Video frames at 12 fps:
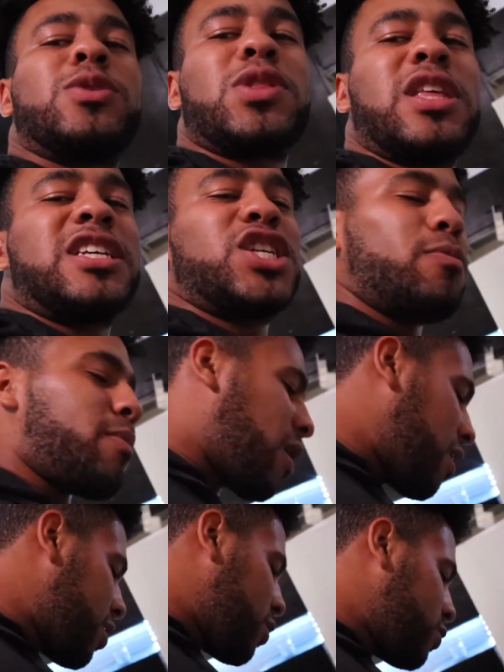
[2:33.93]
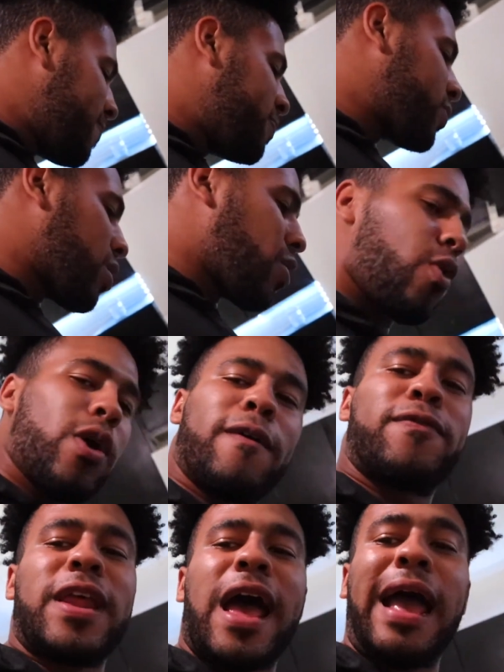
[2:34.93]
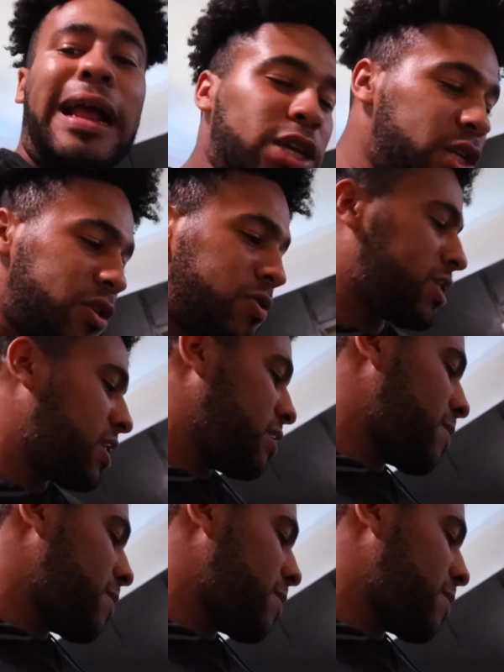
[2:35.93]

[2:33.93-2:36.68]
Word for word: with this tomorrow. Or if not, just use it in